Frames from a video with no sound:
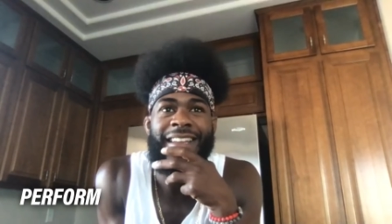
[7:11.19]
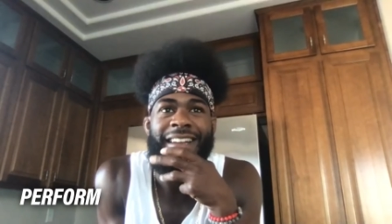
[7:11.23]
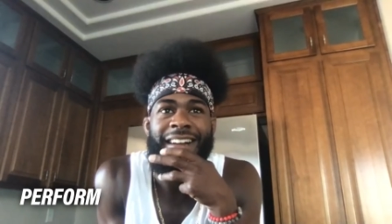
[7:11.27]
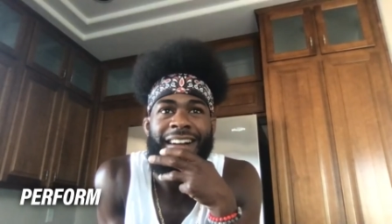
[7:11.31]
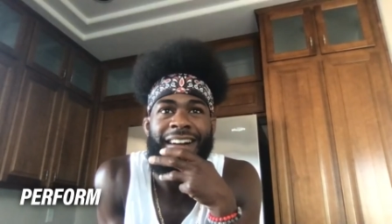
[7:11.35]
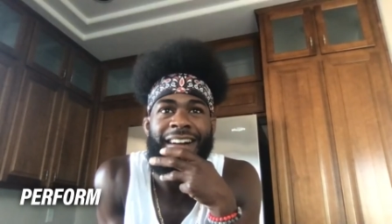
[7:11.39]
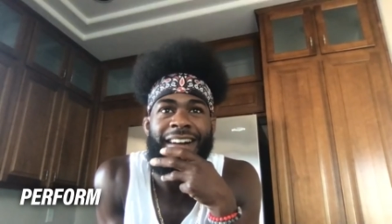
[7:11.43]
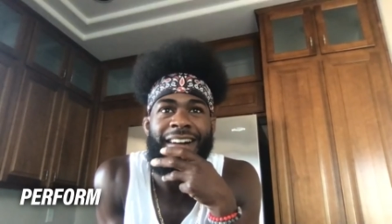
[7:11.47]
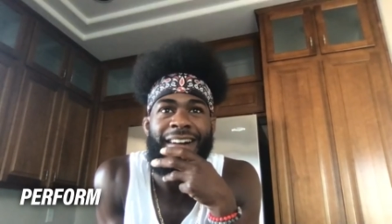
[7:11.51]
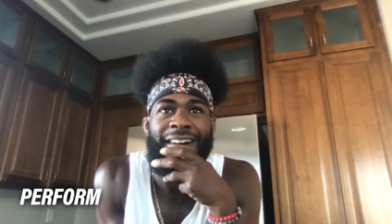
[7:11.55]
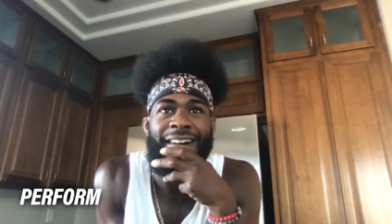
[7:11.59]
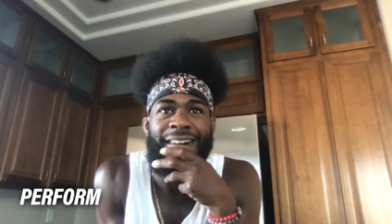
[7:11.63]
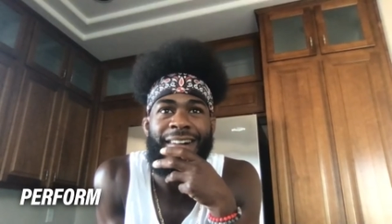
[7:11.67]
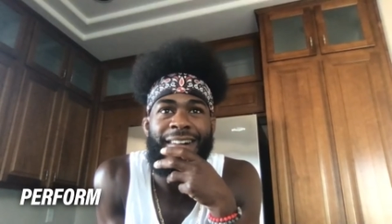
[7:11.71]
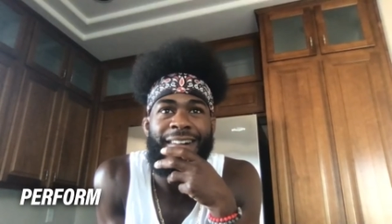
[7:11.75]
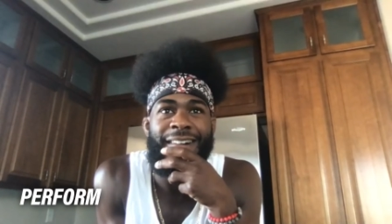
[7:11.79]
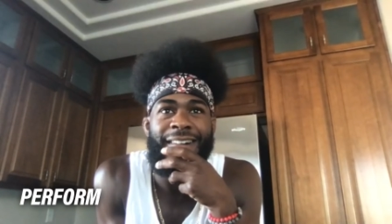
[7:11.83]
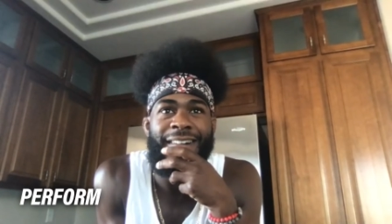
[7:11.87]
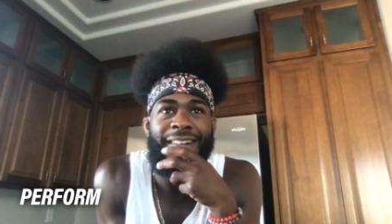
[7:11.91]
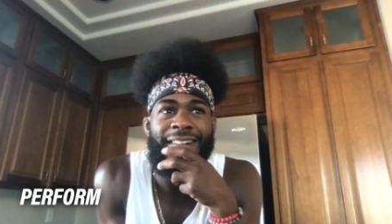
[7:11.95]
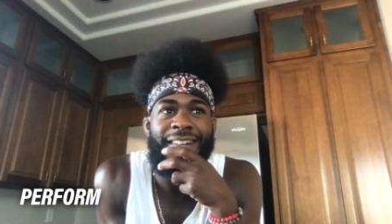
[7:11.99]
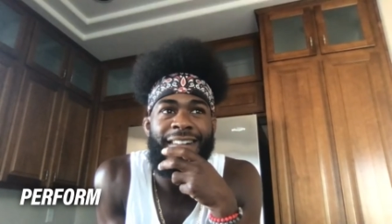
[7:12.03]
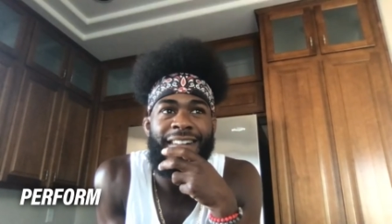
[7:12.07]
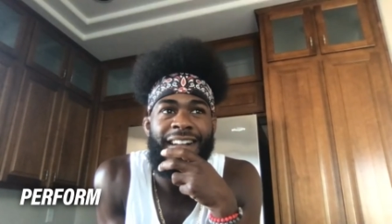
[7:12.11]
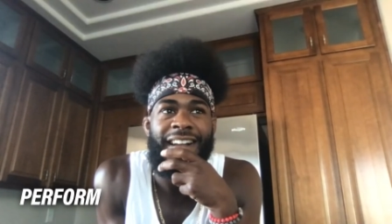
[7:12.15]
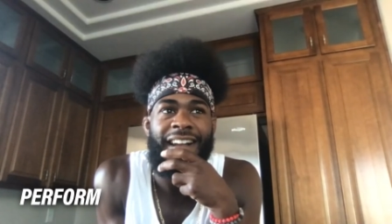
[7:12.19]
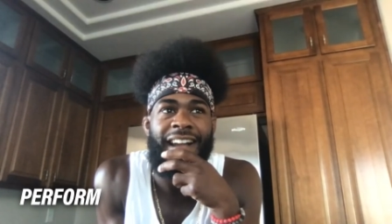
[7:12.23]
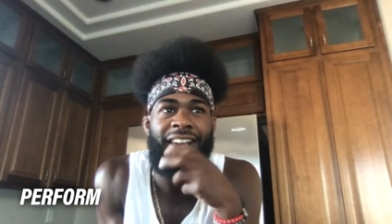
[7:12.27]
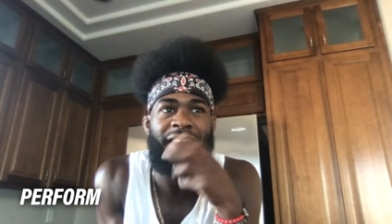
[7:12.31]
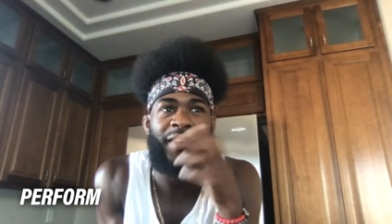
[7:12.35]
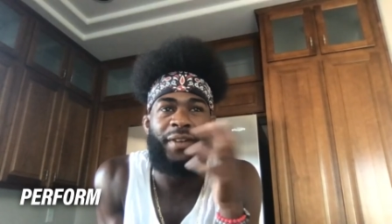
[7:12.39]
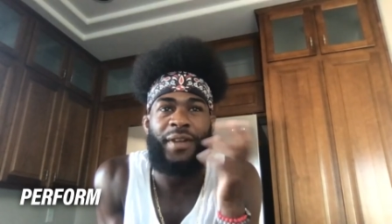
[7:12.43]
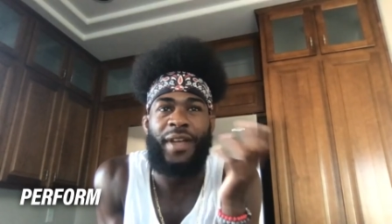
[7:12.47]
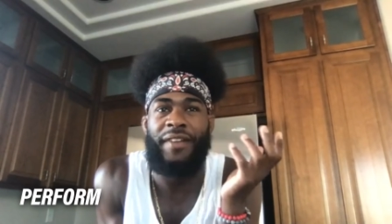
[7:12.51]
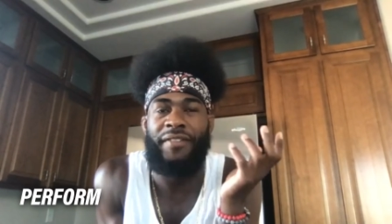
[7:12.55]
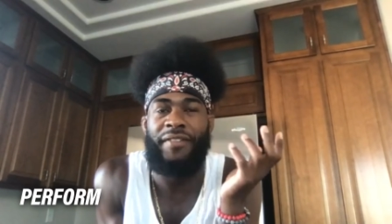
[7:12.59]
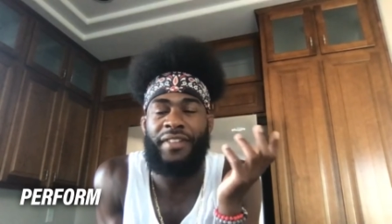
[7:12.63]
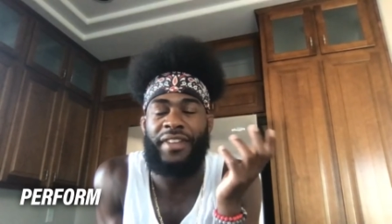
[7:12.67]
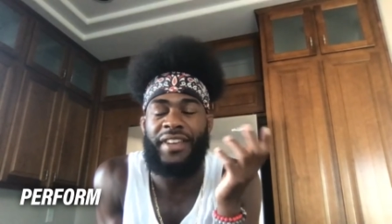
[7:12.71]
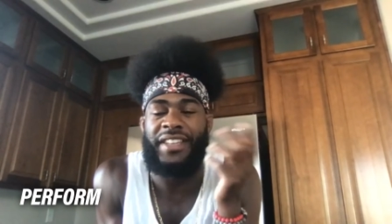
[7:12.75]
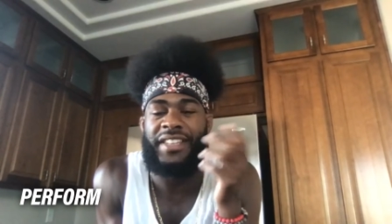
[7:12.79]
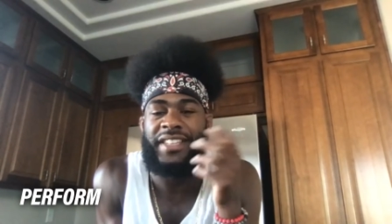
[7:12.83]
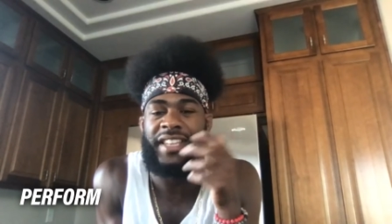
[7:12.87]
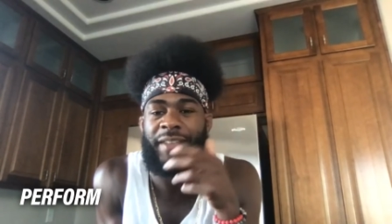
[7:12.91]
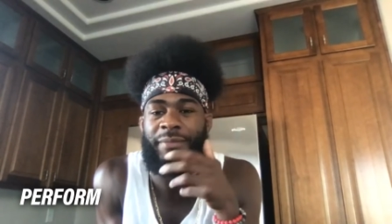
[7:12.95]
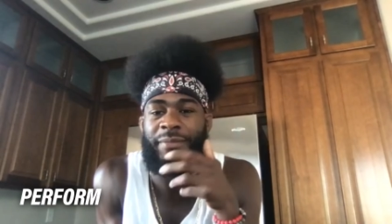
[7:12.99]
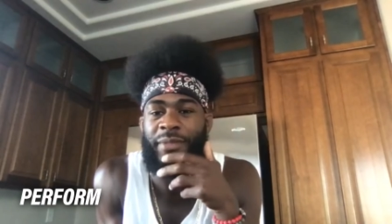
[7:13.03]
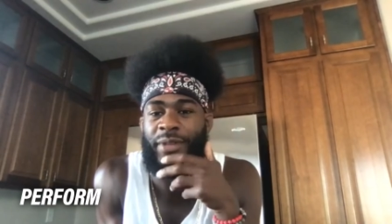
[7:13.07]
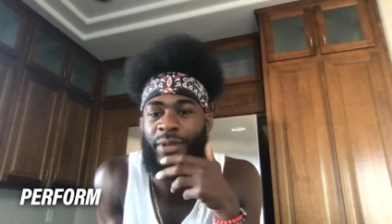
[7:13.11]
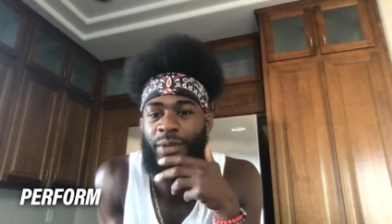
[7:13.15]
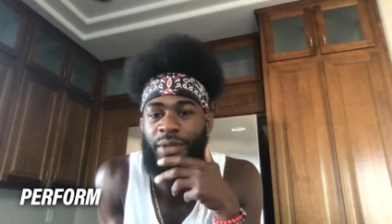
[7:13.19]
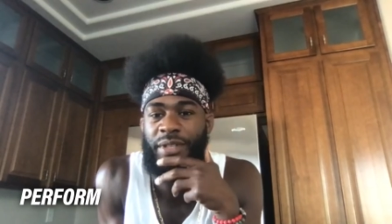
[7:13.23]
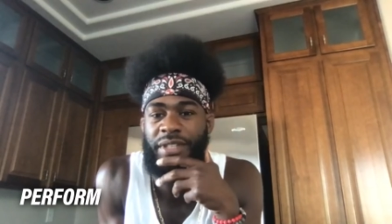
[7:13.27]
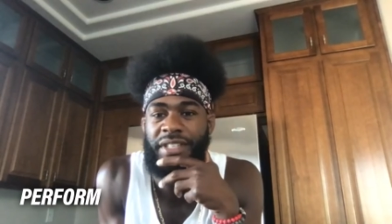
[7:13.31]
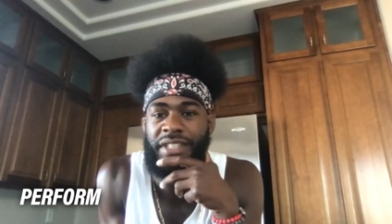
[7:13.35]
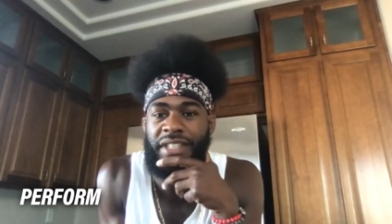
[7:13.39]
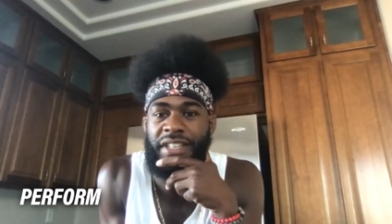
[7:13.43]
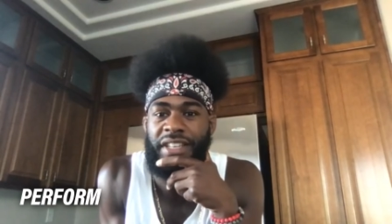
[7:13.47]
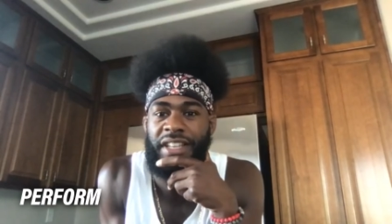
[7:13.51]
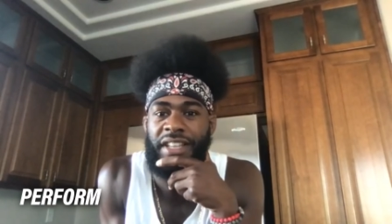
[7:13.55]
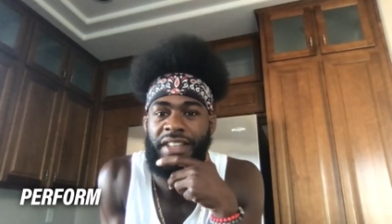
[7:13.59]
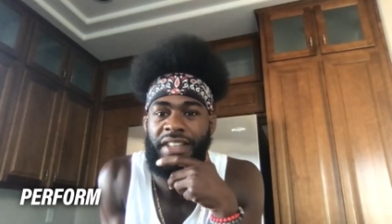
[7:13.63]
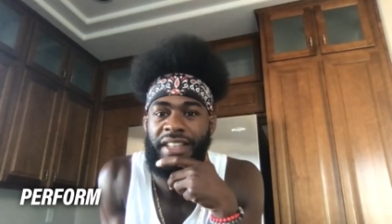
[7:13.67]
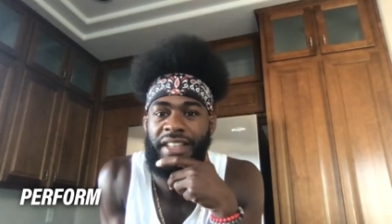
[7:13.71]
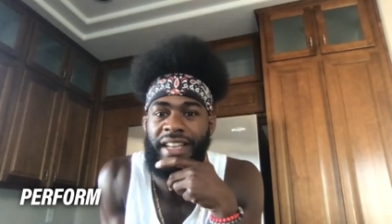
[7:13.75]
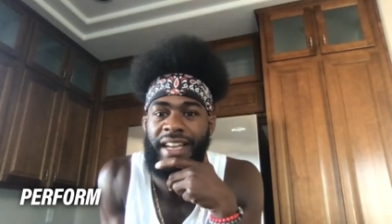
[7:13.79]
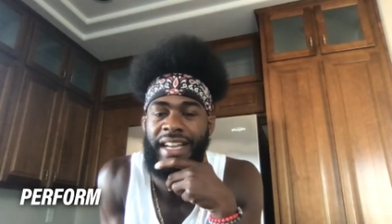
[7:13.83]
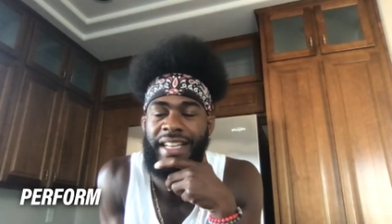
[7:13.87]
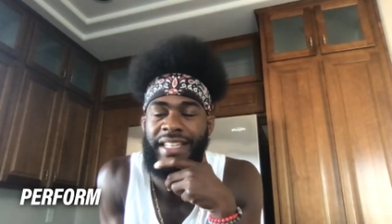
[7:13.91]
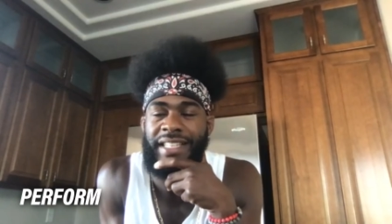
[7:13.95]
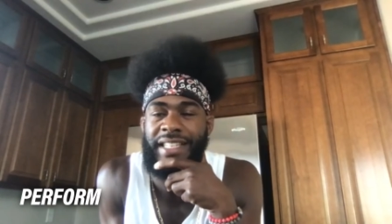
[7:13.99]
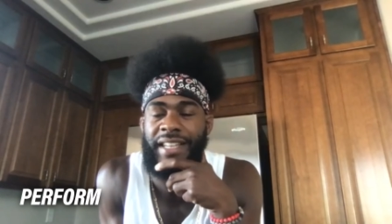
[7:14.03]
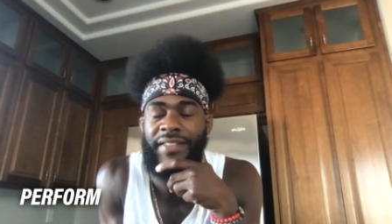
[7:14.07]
I don't have any shame in losing to the other guys,